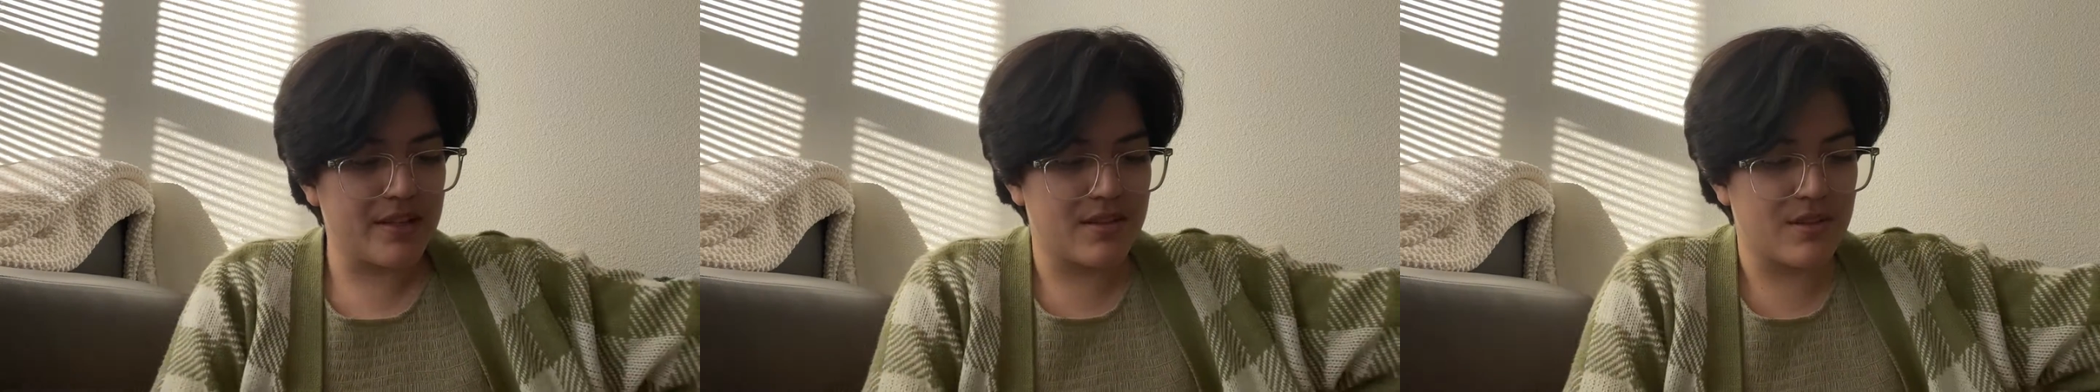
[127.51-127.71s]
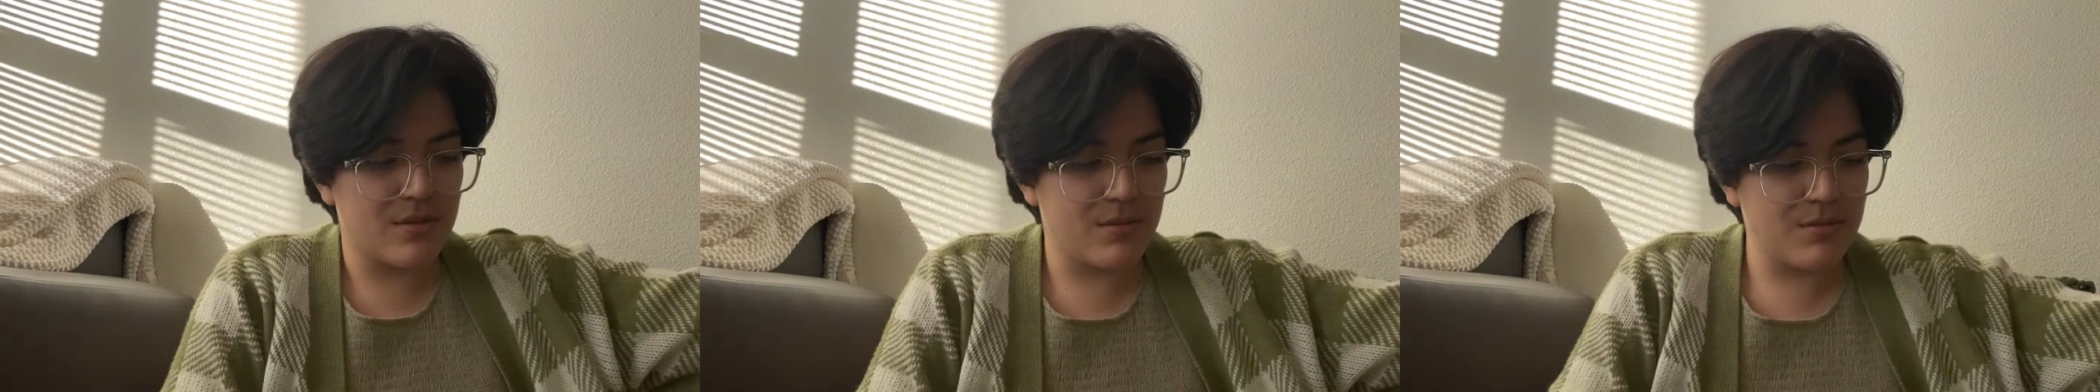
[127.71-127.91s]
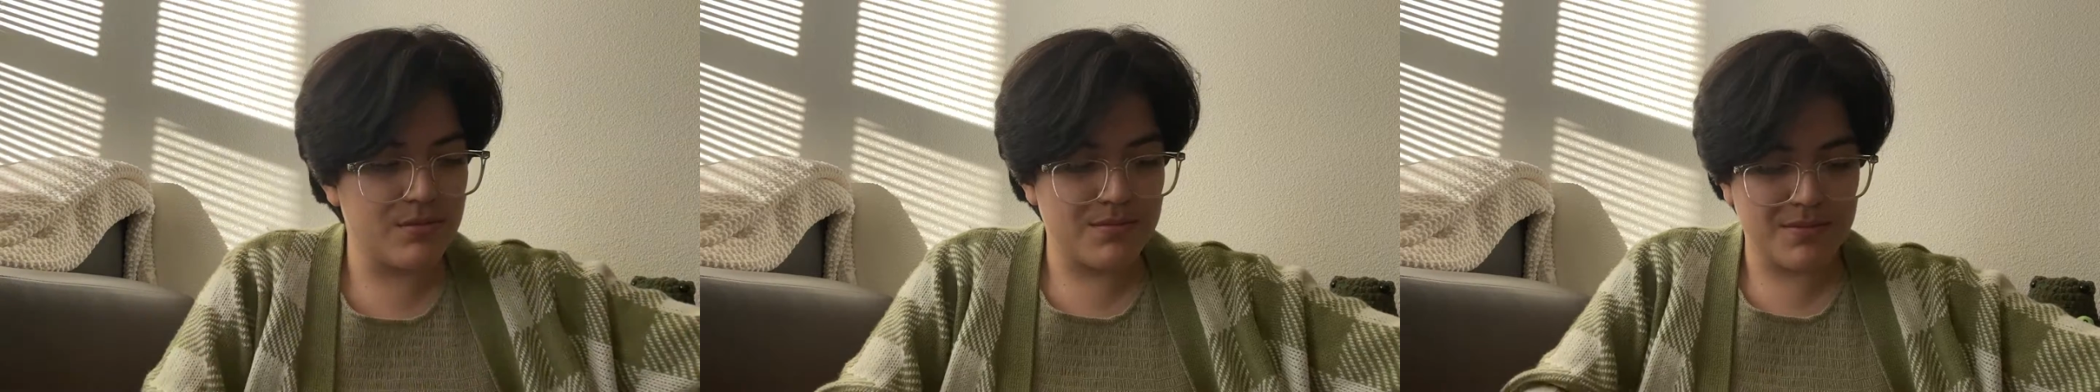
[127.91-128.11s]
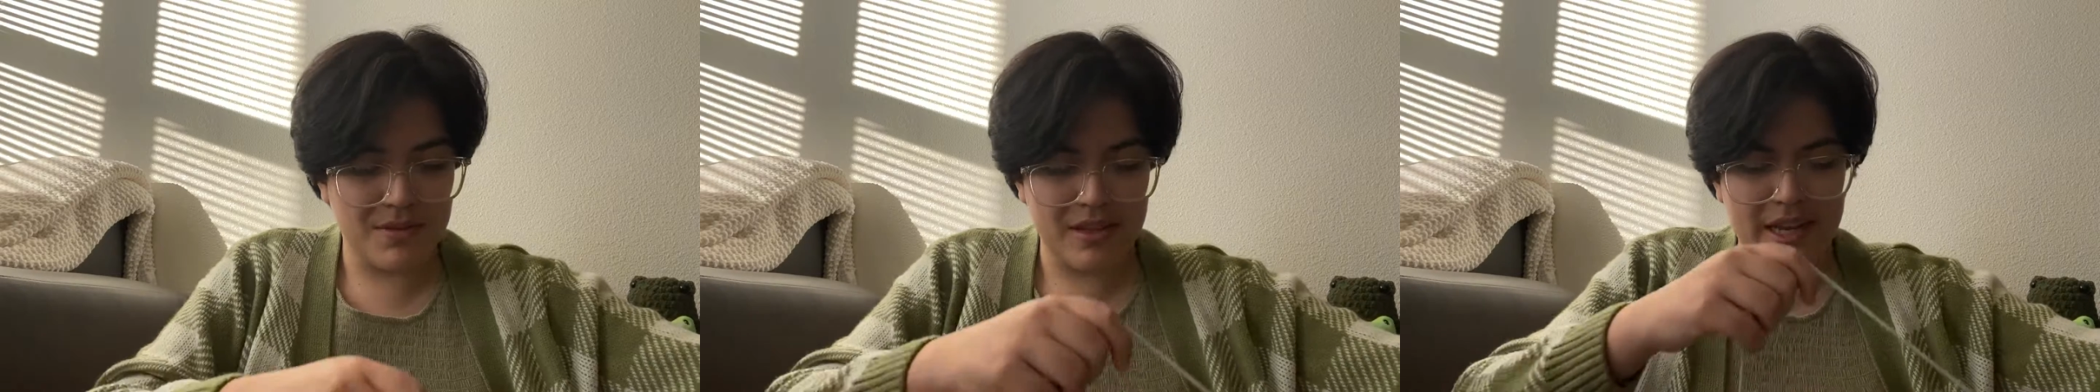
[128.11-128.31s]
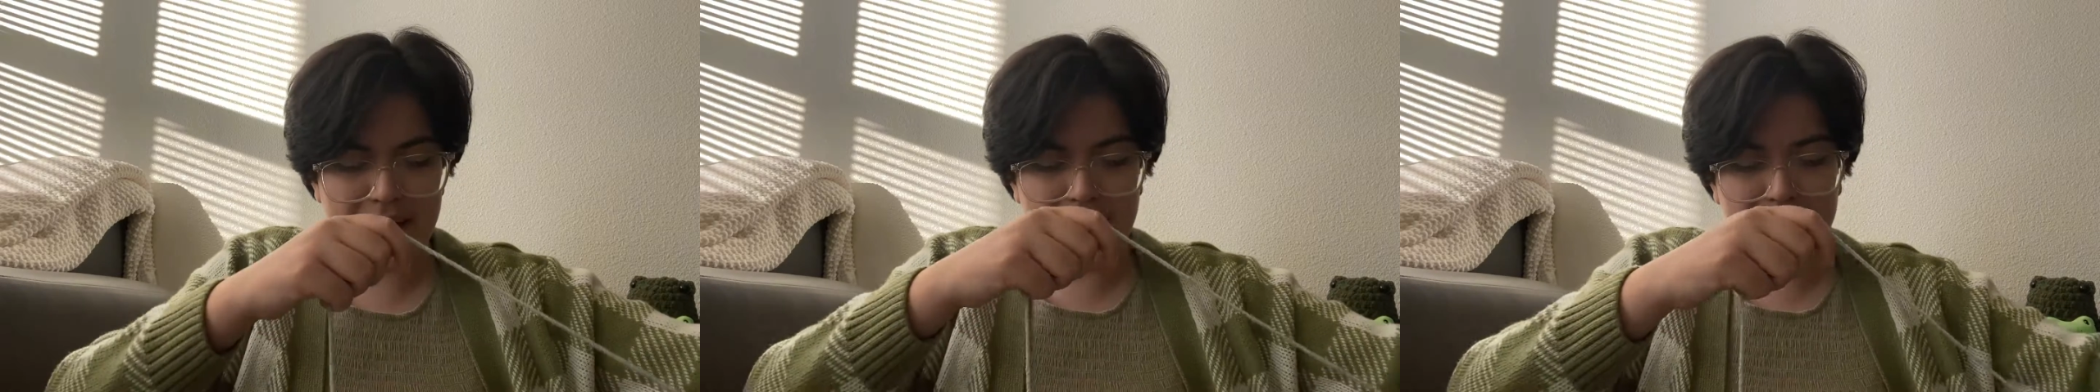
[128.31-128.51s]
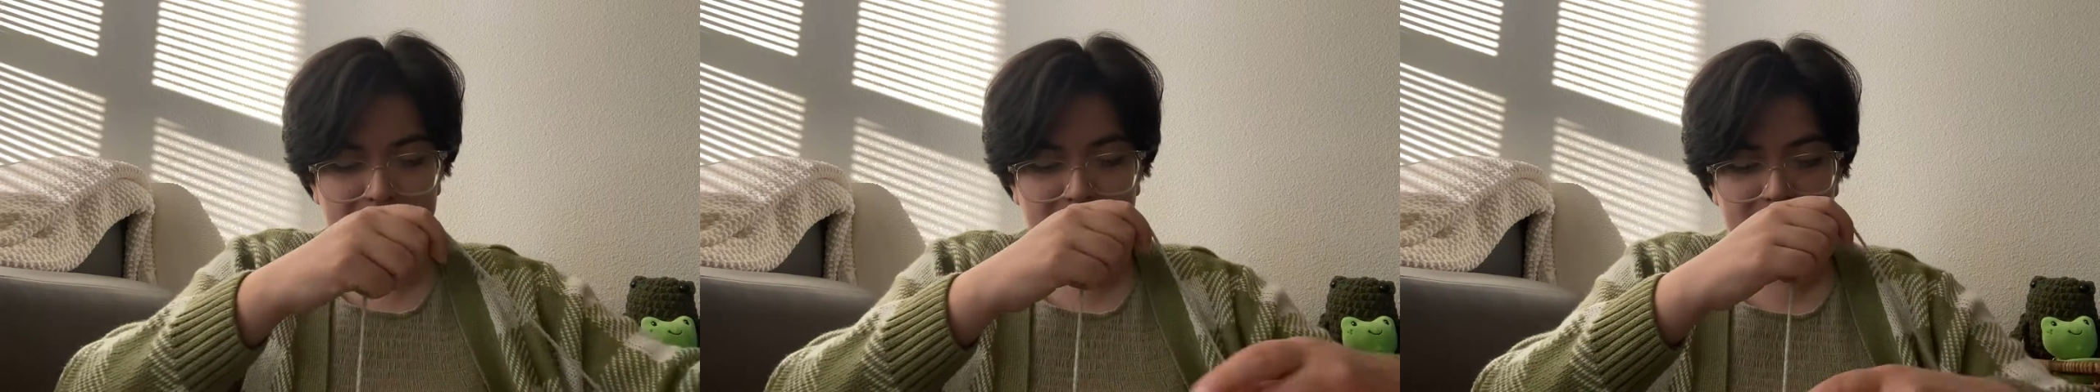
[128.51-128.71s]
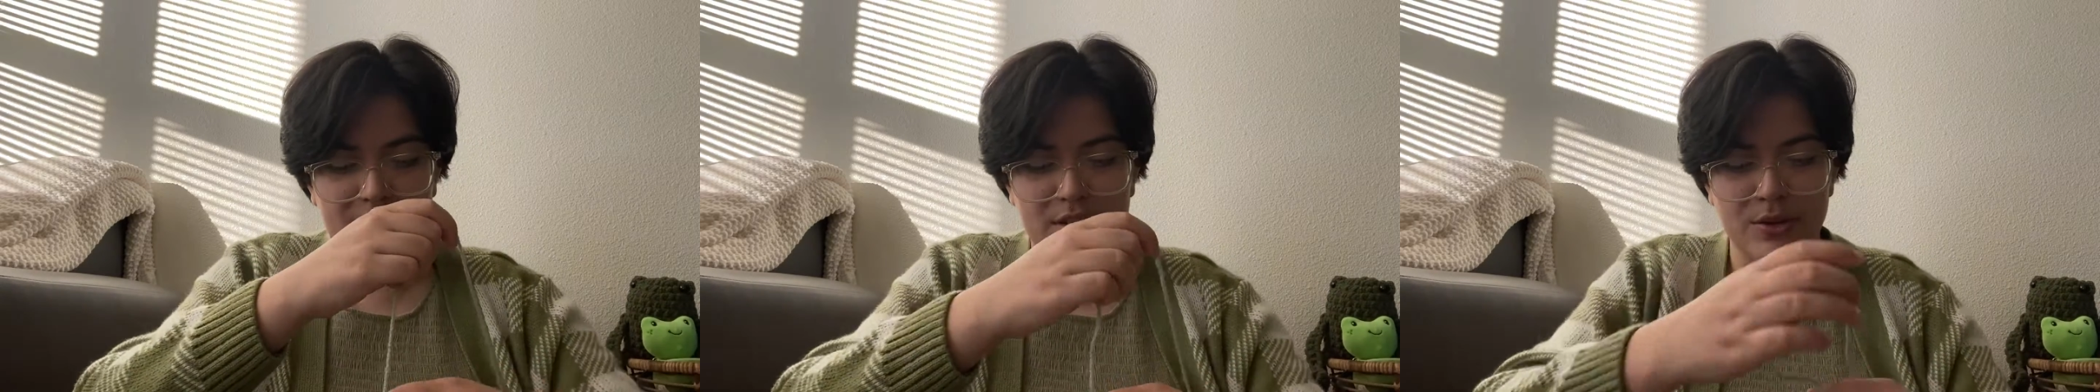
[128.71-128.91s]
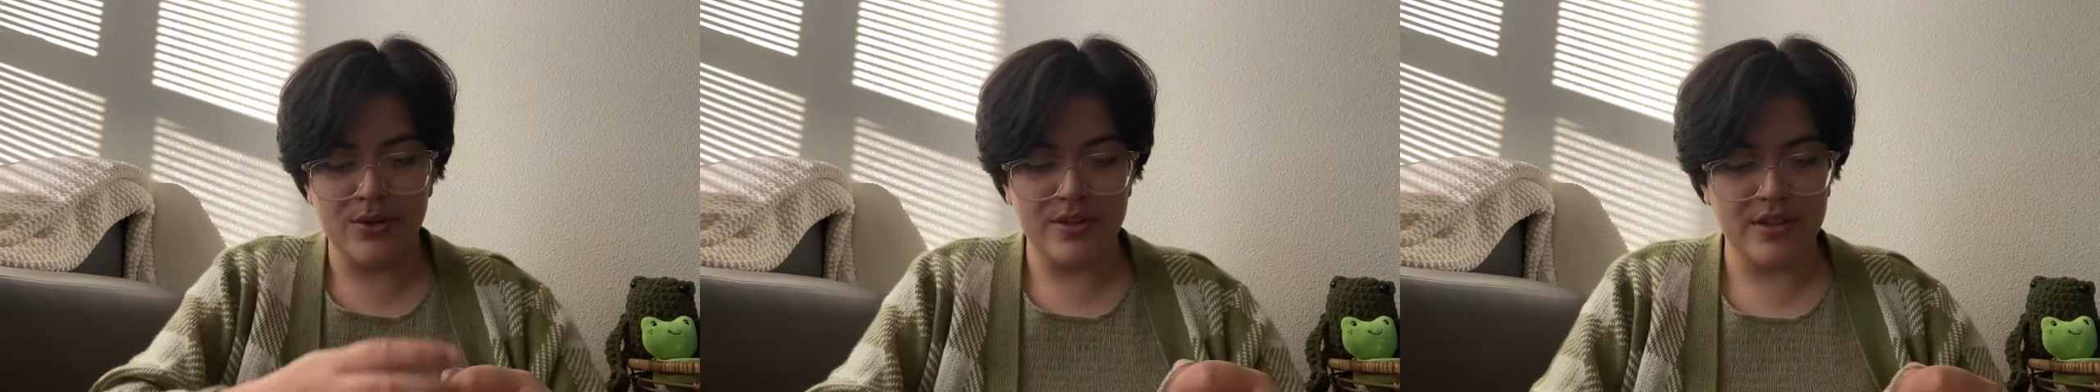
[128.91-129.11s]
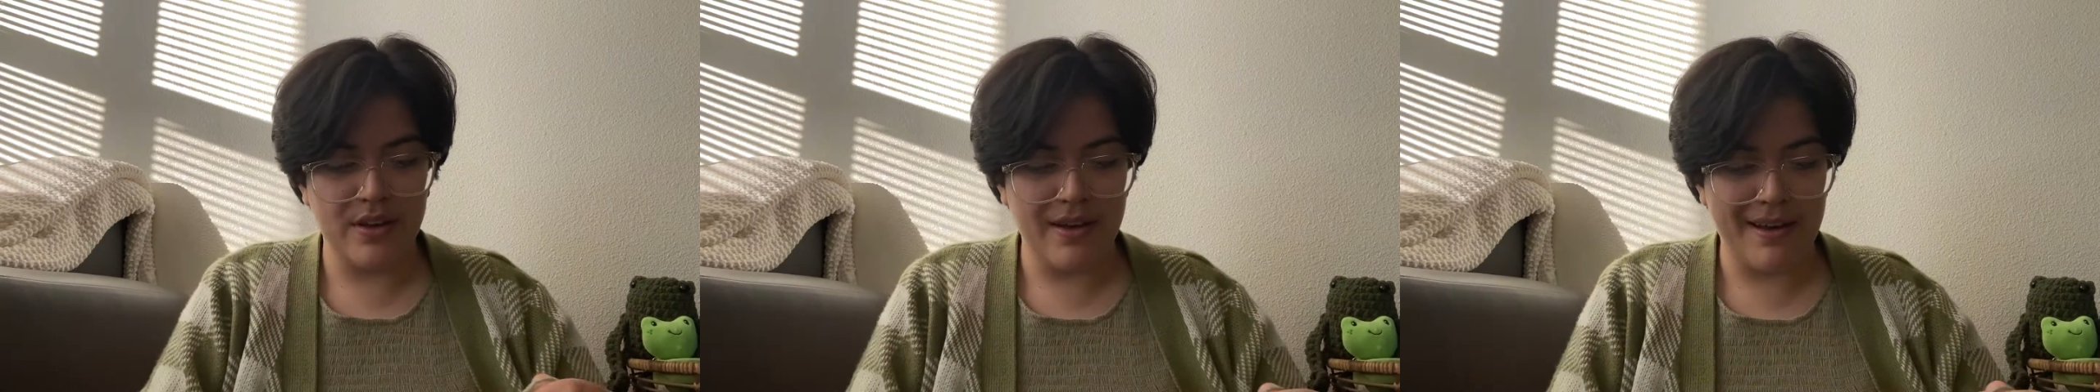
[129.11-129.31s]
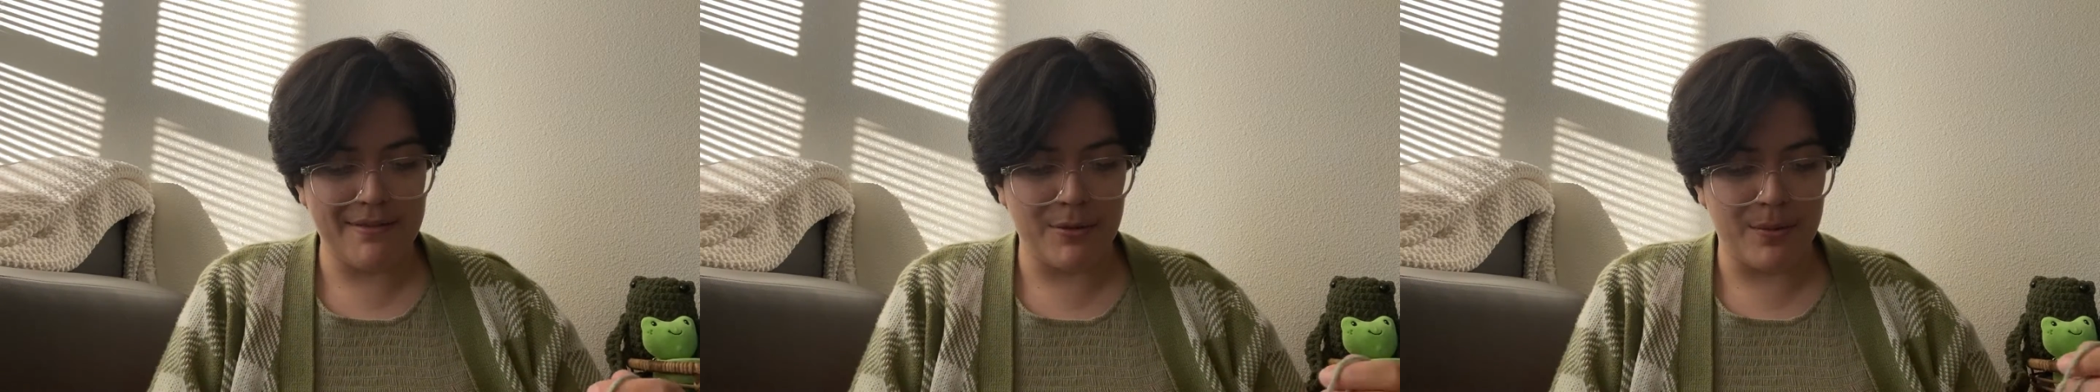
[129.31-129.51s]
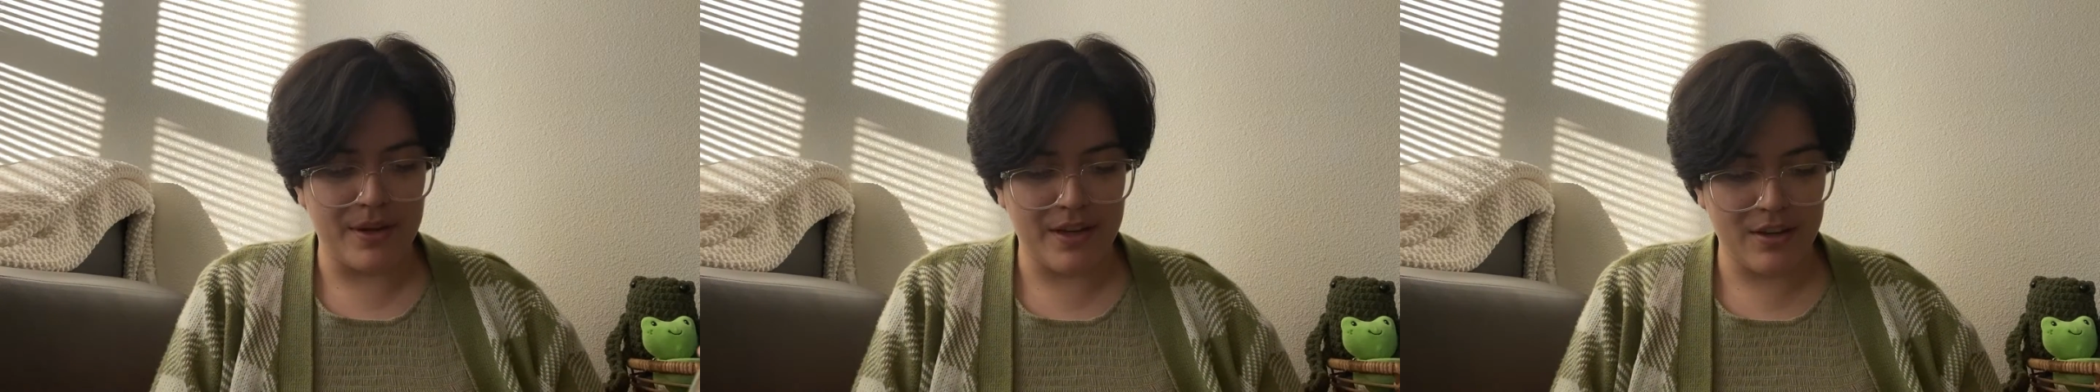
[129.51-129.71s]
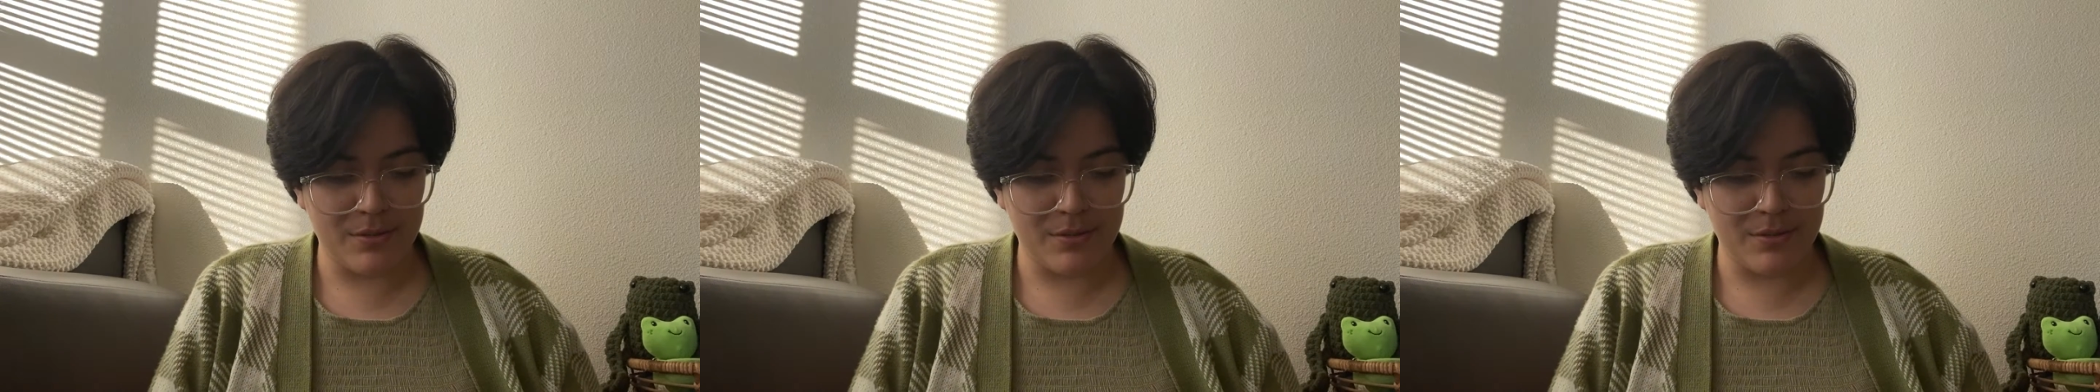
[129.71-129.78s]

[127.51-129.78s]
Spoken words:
So yeah, that you'll have a week,